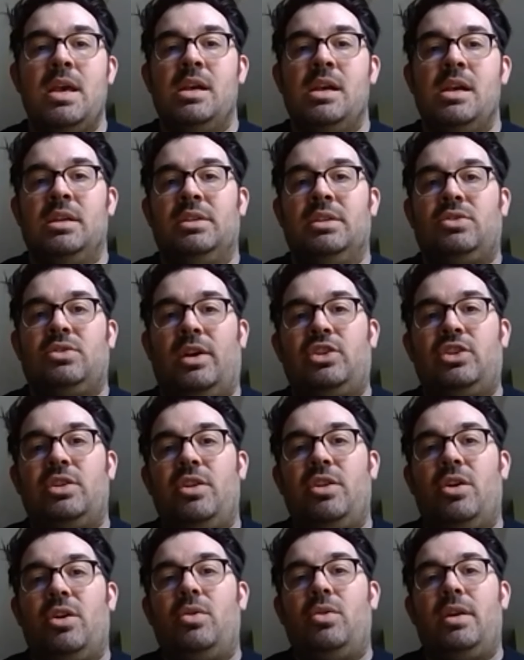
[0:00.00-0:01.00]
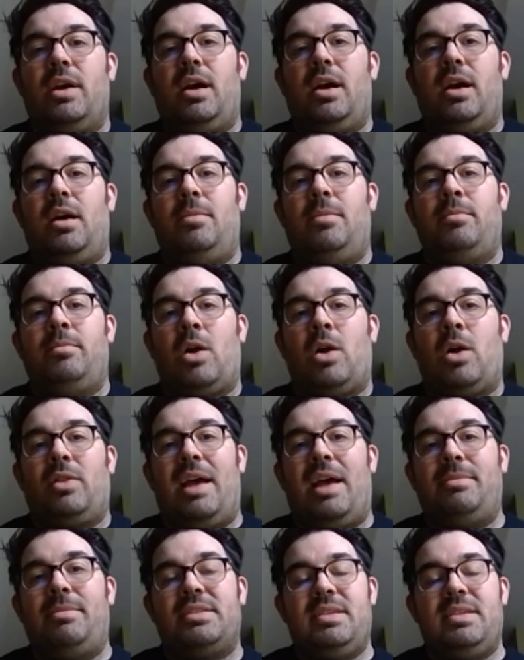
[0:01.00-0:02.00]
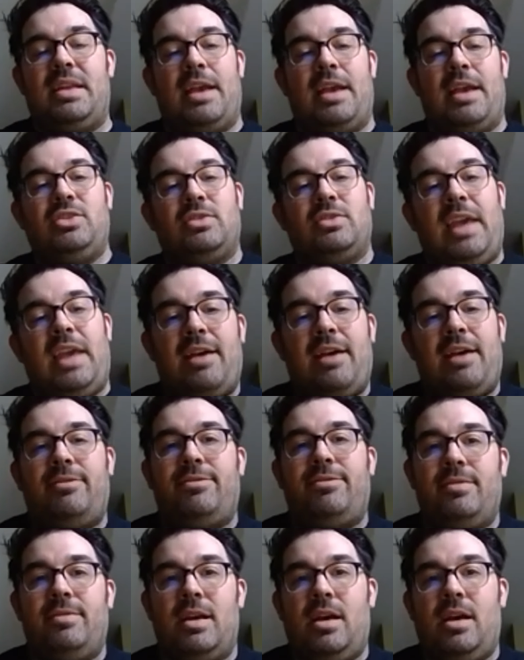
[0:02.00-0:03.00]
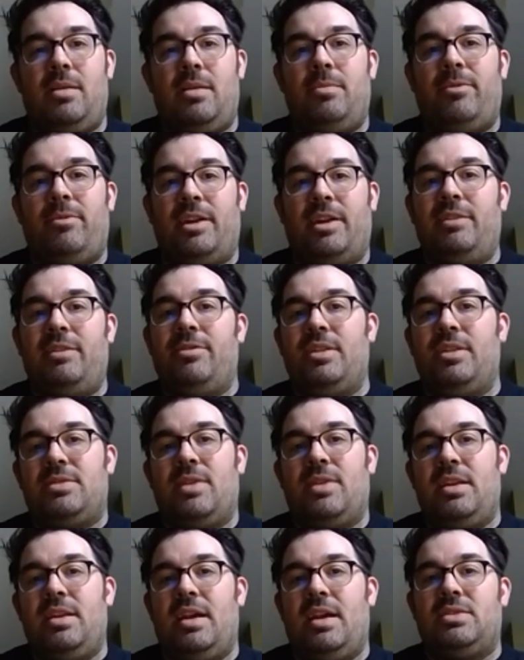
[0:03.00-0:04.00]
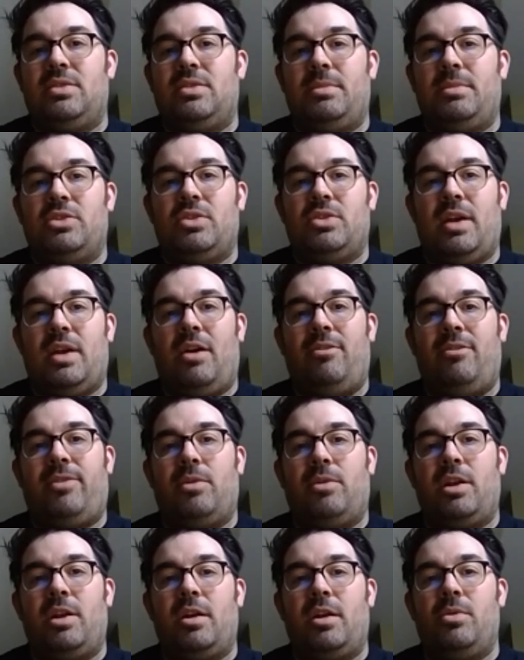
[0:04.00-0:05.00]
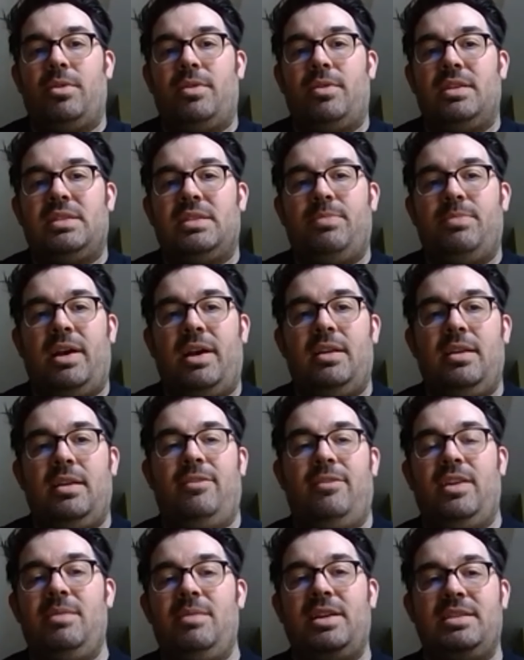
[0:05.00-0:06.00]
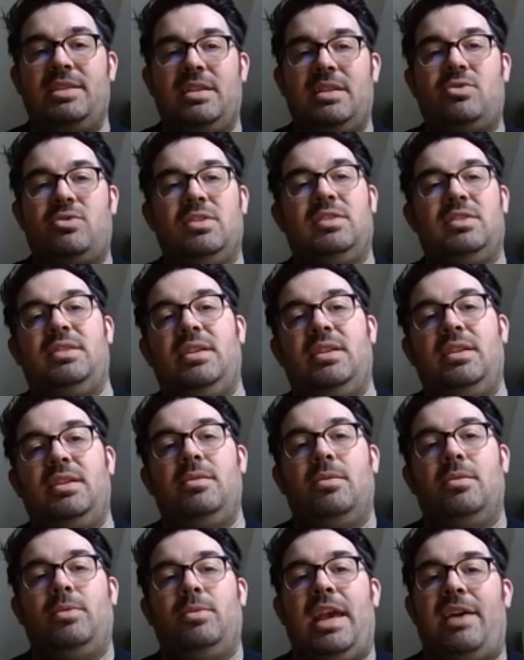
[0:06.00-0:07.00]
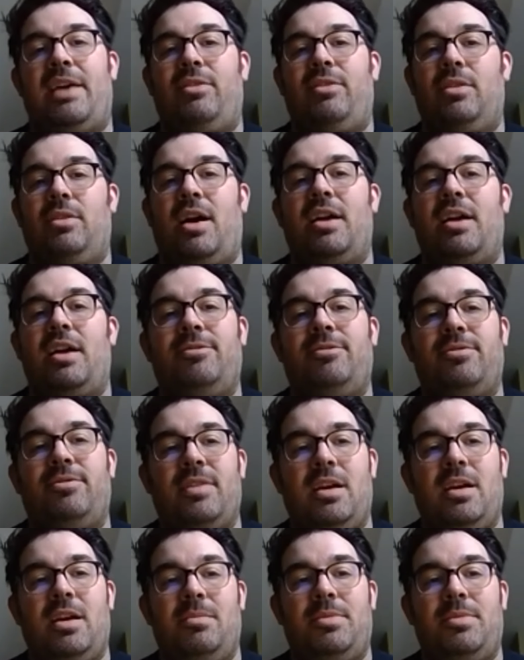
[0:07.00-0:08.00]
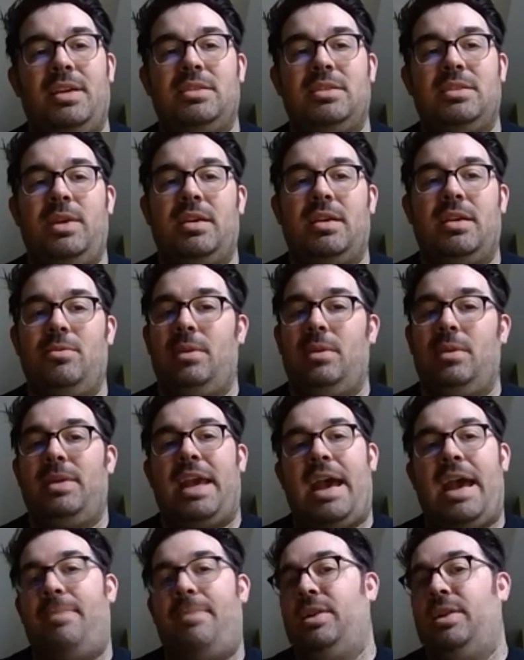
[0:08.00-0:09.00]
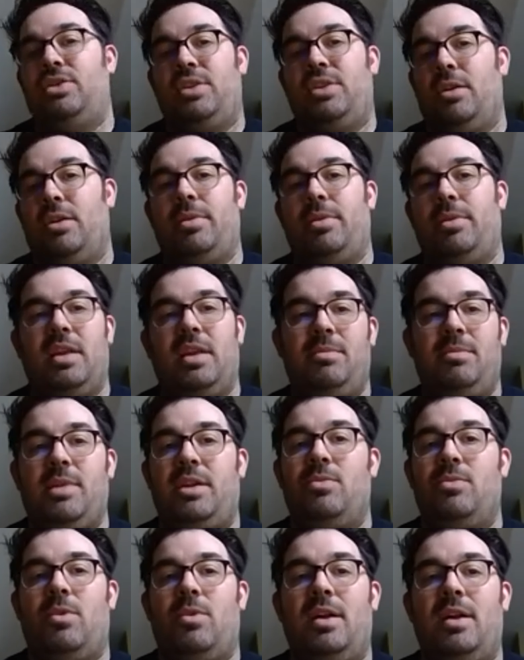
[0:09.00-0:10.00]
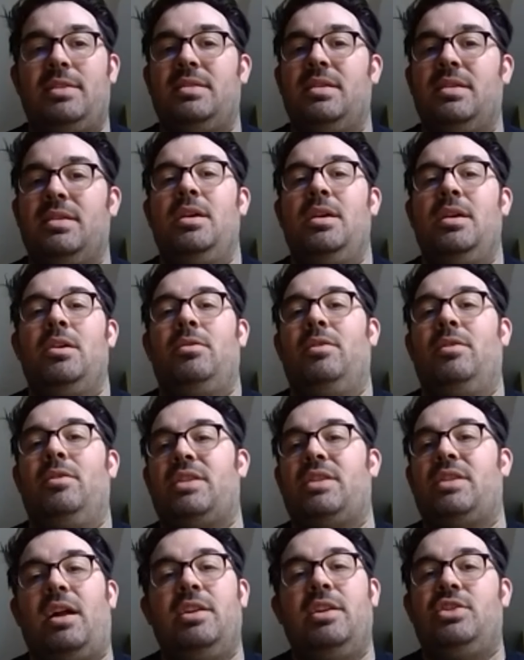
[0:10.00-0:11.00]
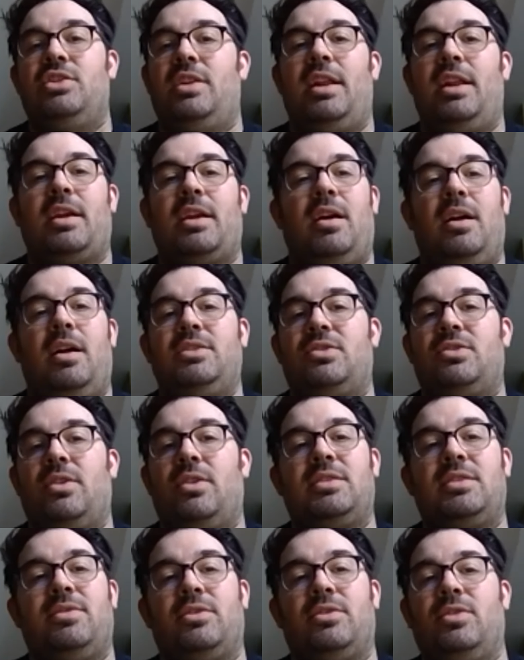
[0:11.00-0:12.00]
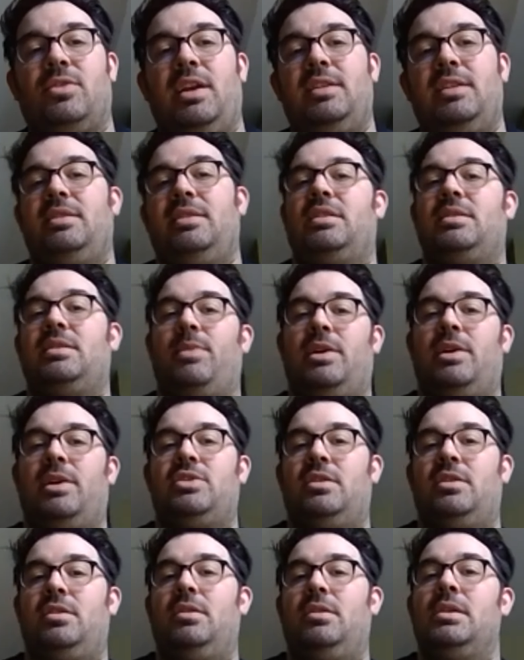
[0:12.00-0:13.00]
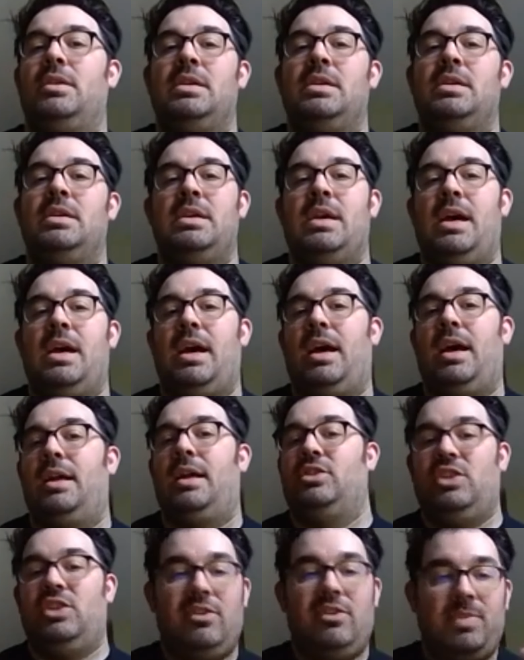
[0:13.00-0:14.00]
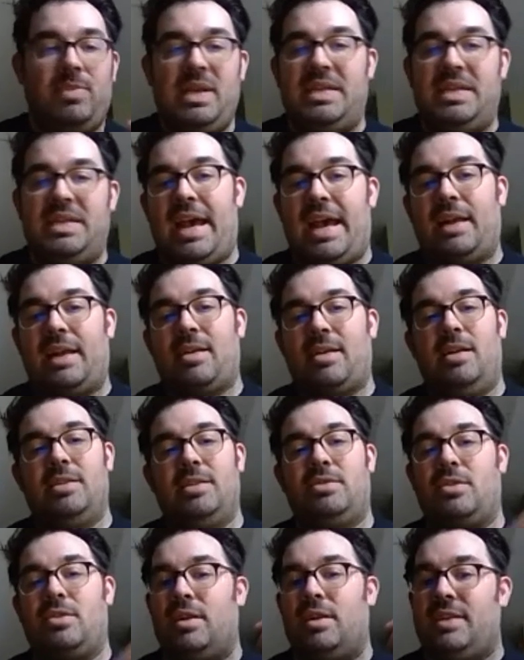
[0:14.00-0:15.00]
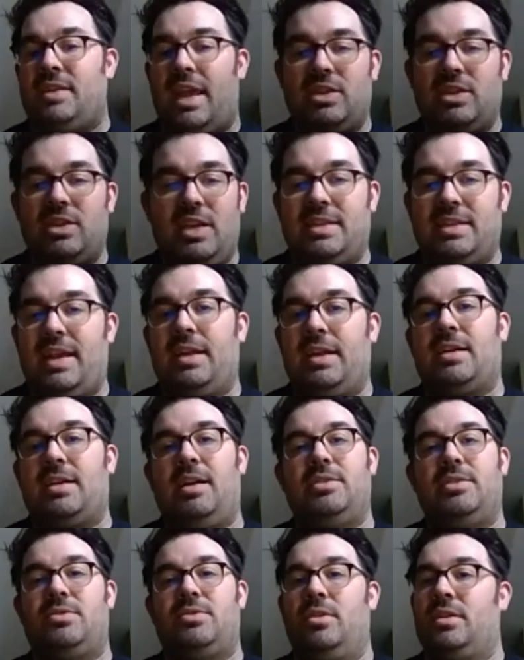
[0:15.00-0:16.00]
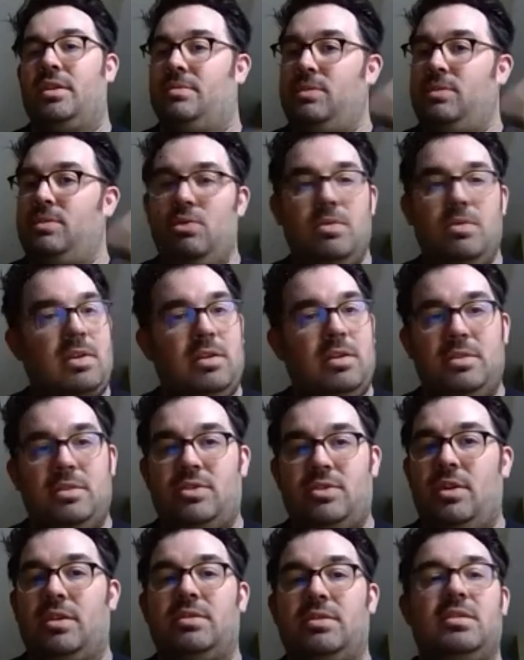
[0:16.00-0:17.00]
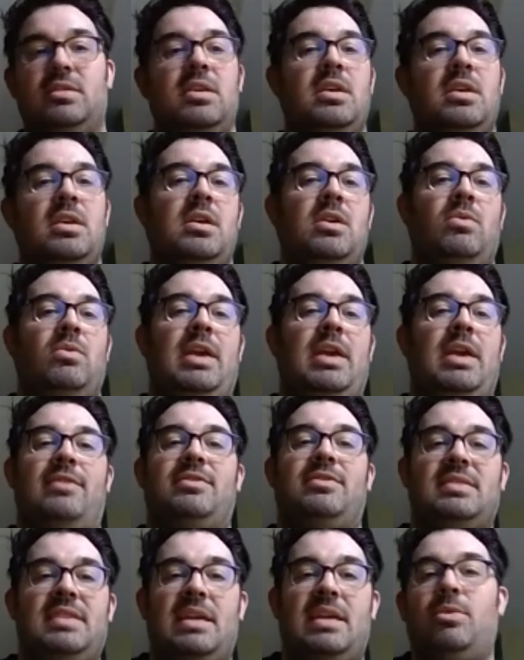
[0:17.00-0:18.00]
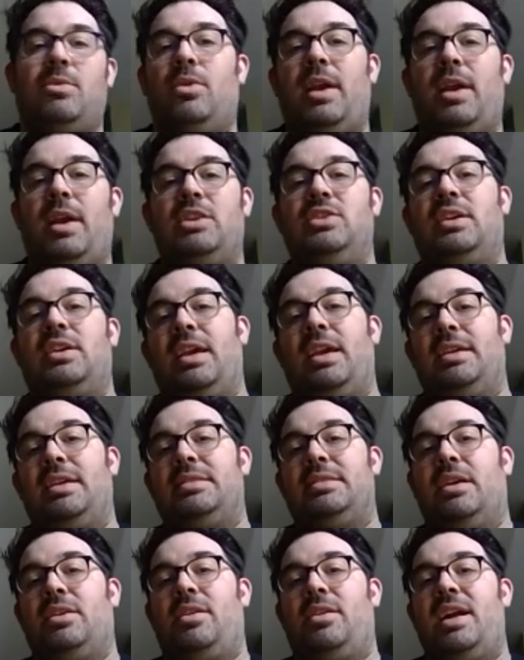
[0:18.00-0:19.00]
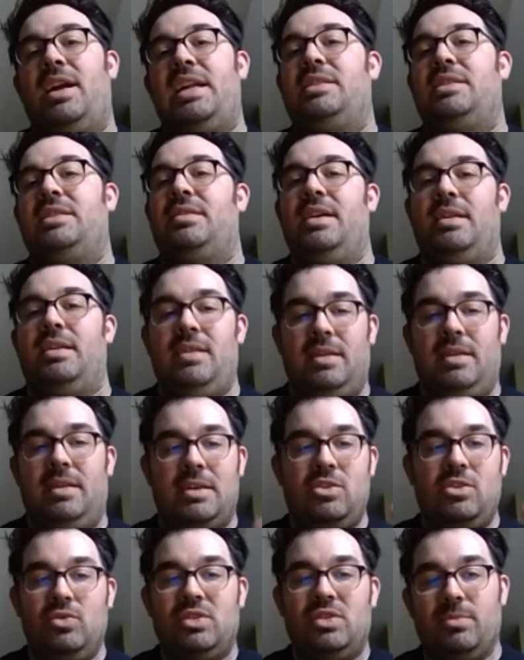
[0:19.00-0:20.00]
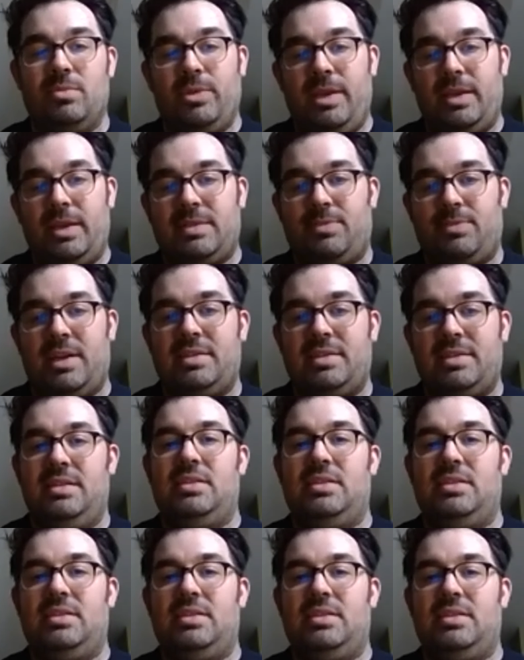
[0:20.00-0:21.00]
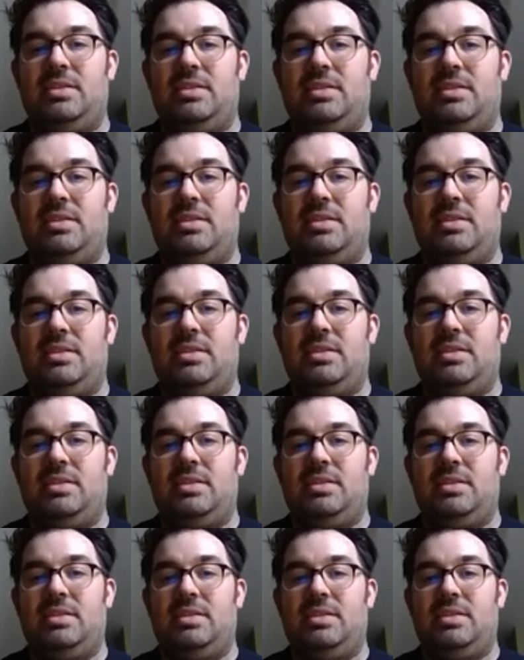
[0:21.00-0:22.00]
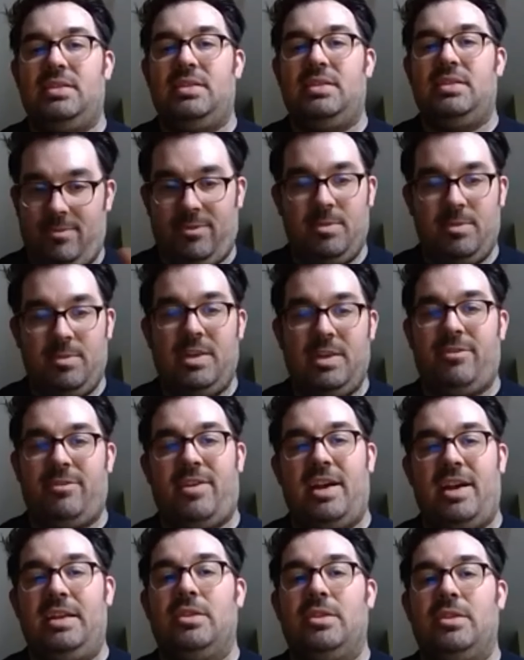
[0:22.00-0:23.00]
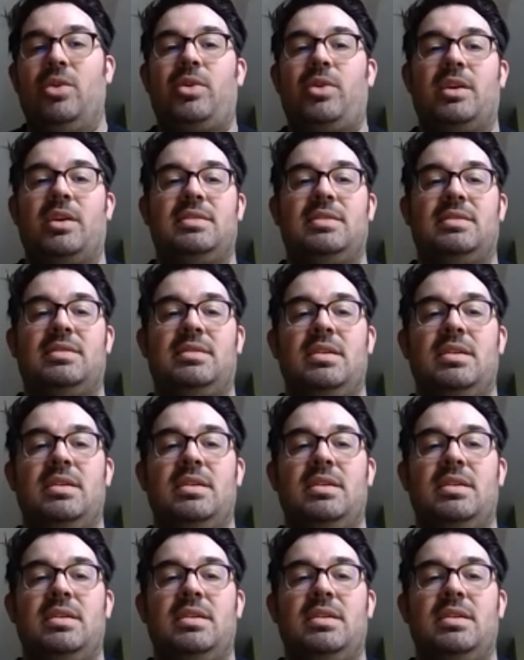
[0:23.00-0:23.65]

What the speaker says: So I should note, our lab doesn't actually have funding for this right now, so I'm not sure how far we're going to go with this. But if anybody's interested, we have a lot of things we'd be happy to share with anybody who wants. We have a ton of genetic constructs for transient expression. GFP tag constructs, HA tag constructs, mutant constructs. We have stable HEK cell lines that inducibly express these transporters from a defined locus.